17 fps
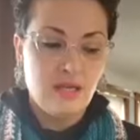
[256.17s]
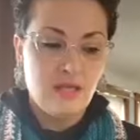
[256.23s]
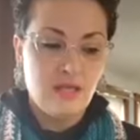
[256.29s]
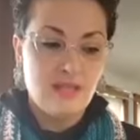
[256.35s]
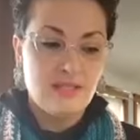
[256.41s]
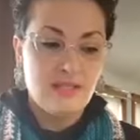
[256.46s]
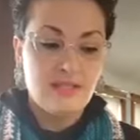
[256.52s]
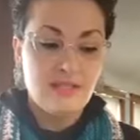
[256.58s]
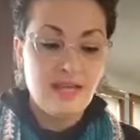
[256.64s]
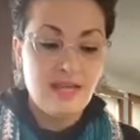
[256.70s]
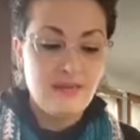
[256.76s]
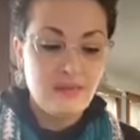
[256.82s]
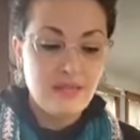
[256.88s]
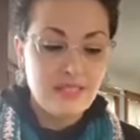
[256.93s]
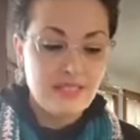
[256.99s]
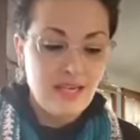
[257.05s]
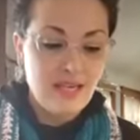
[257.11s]
the
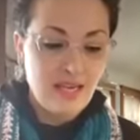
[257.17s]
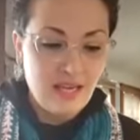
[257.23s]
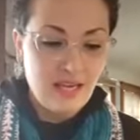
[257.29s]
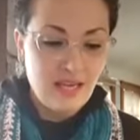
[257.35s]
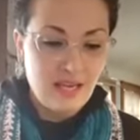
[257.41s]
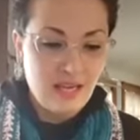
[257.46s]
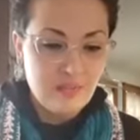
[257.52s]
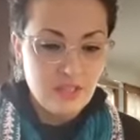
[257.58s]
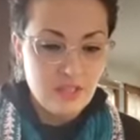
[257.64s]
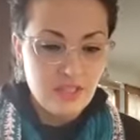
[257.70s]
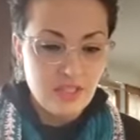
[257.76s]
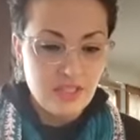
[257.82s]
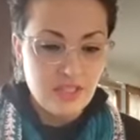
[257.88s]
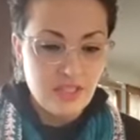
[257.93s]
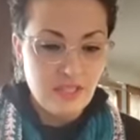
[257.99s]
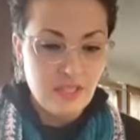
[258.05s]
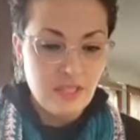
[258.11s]
sideways hanging
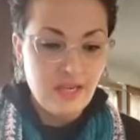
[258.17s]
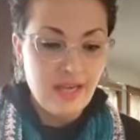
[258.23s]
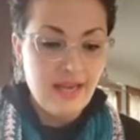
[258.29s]
option,